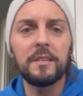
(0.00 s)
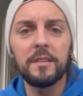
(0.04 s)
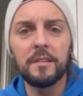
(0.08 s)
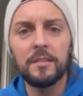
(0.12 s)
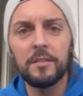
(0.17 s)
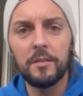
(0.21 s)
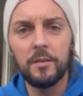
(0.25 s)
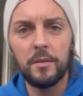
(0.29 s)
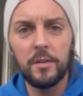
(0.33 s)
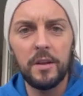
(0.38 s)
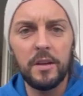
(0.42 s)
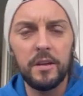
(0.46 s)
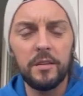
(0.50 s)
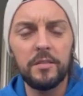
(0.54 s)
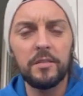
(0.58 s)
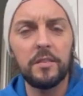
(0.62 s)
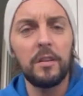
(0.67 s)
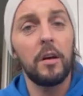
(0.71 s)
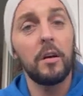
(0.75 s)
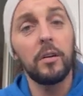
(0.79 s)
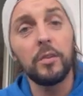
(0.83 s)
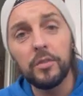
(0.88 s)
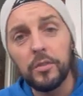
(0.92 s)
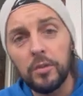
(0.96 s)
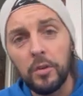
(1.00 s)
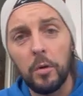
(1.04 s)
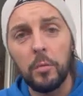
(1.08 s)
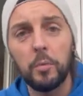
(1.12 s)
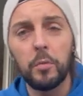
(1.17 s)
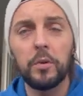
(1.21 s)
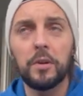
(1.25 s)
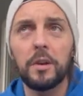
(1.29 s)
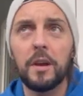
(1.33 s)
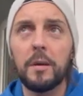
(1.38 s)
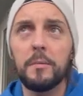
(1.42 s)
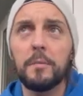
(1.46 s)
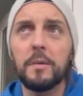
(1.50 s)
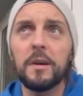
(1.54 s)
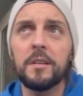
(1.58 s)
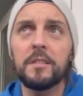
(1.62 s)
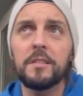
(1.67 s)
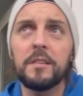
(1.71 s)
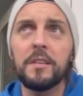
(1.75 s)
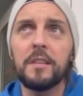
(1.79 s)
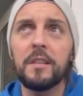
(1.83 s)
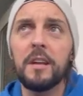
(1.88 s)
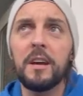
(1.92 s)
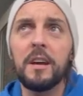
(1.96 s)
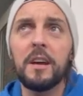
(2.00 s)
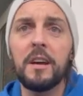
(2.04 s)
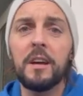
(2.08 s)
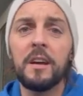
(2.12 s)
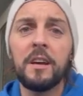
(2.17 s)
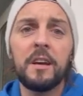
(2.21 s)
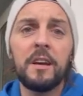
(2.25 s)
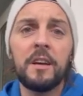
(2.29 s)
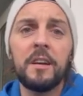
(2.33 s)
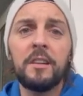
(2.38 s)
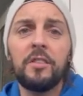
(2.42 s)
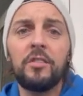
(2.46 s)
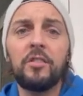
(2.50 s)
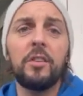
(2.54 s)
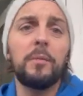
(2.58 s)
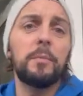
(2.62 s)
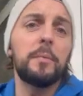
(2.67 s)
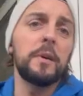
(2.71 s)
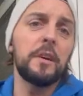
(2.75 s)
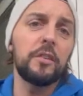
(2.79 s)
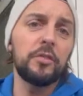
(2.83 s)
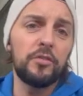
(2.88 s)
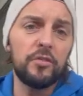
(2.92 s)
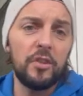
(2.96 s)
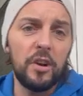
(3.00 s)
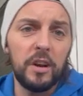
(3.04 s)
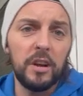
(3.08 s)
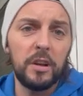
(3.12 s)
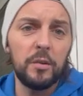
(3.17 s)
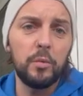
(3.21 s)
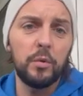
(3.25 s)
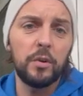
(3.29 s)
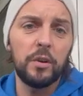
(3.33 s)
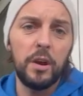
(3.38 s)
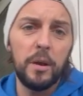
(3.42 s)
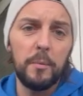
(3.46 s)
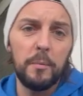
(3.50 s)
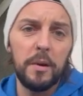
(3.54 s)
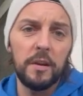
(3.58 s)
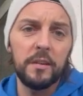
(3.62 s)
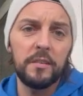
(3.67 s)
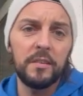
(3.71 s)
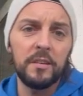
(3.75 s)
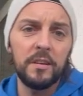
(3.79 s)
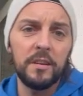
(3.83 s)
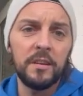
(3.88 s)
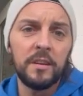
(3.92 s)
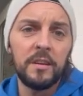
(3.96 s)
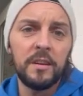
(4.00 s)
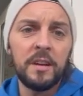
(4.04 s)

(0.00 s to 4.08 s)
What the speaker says: So their start-stop would get better. Their GPS tracking would get better.